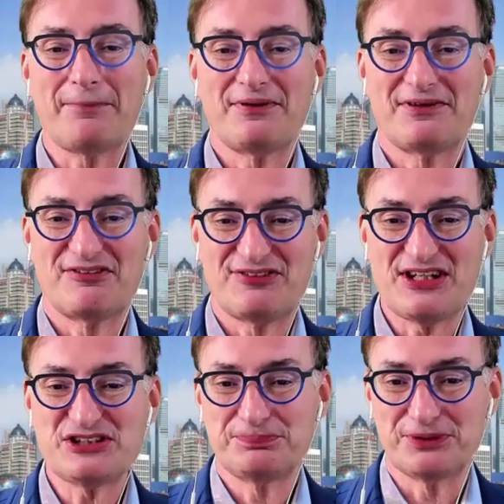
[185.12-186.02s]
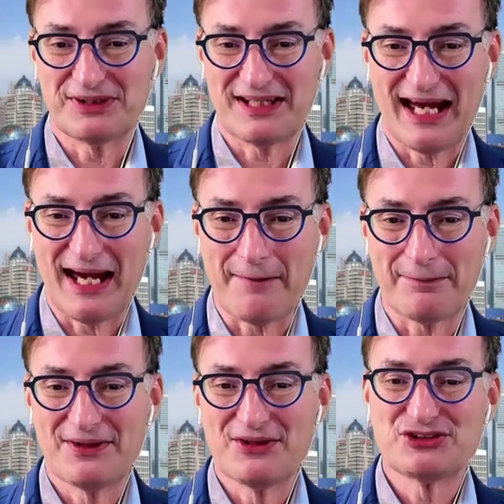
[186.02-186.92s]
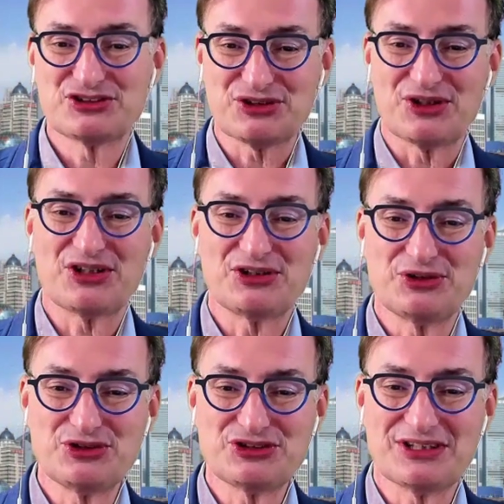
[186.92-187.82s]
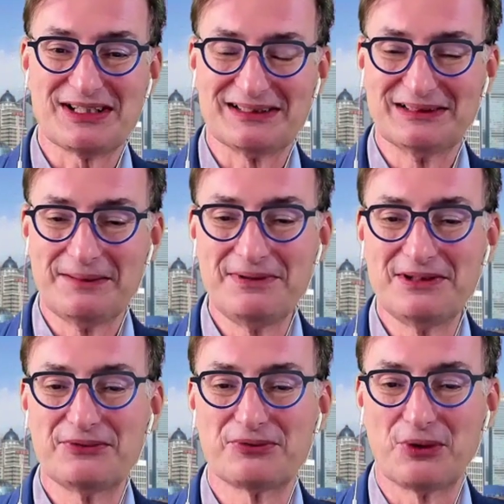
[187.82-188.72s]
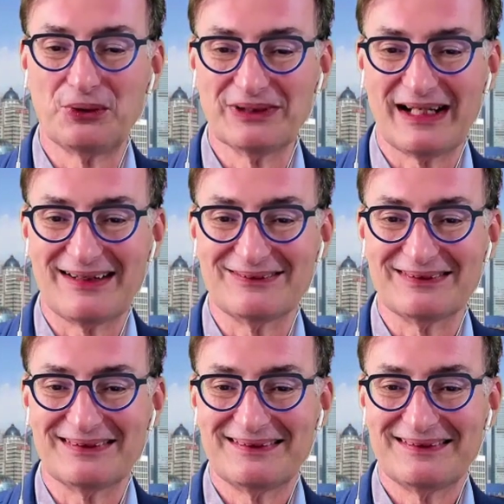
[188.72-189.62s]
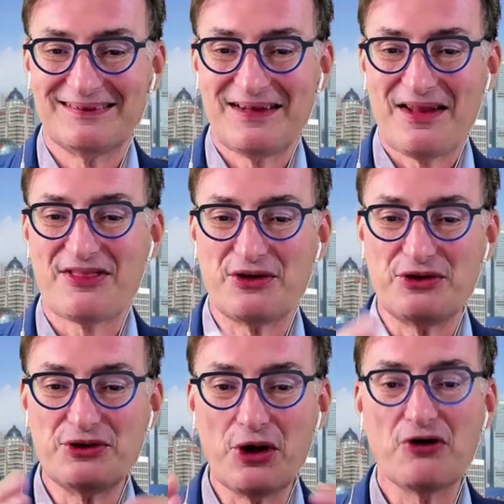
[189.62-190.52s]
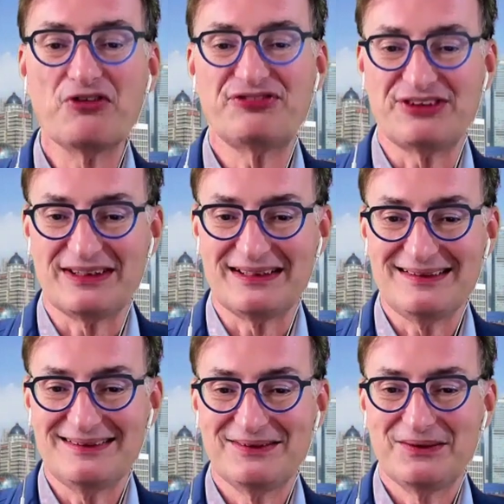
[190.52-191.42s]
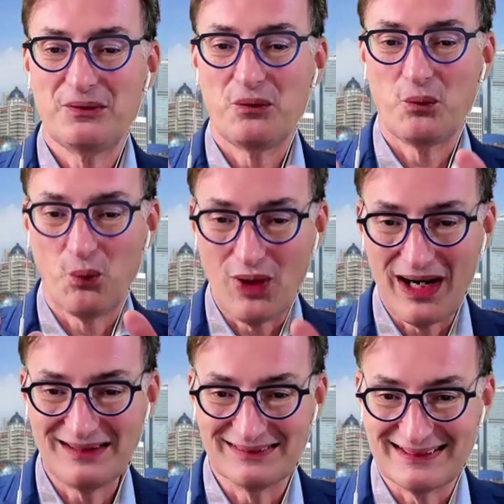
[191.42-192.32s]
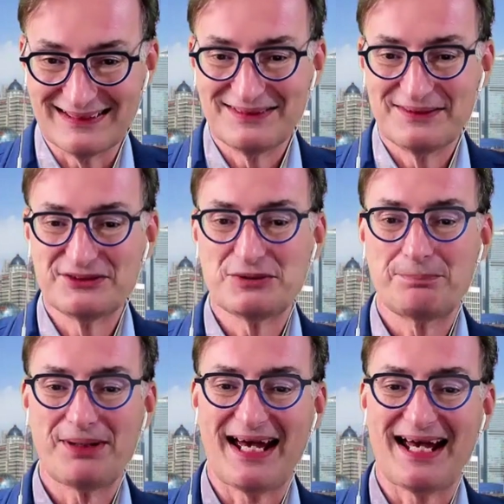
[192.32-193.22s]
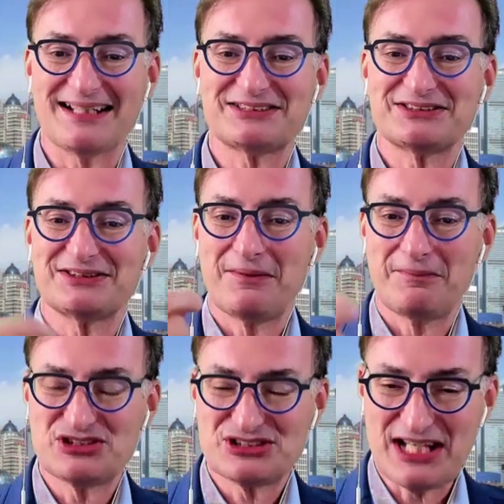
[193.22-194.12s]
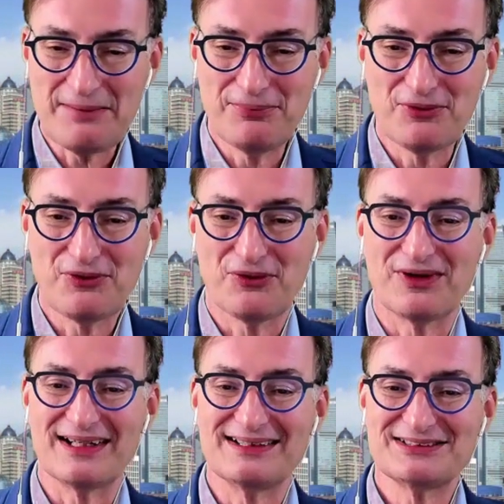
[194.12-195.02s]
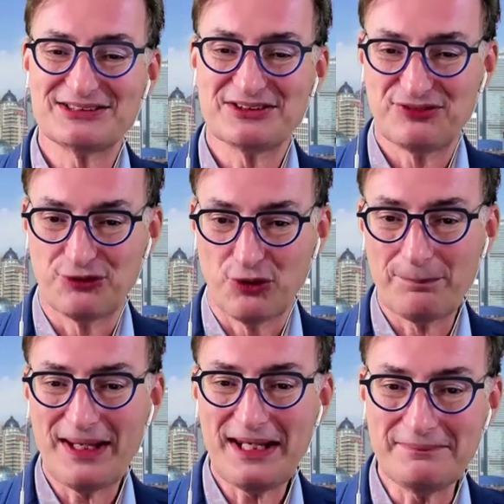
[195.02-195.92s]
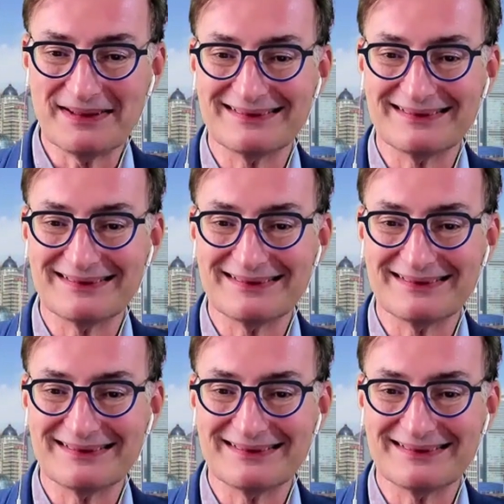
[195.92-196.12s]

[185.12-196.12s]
the Facebook app, started using on a limited rollout the Novi wallet to pass stable coins for payment.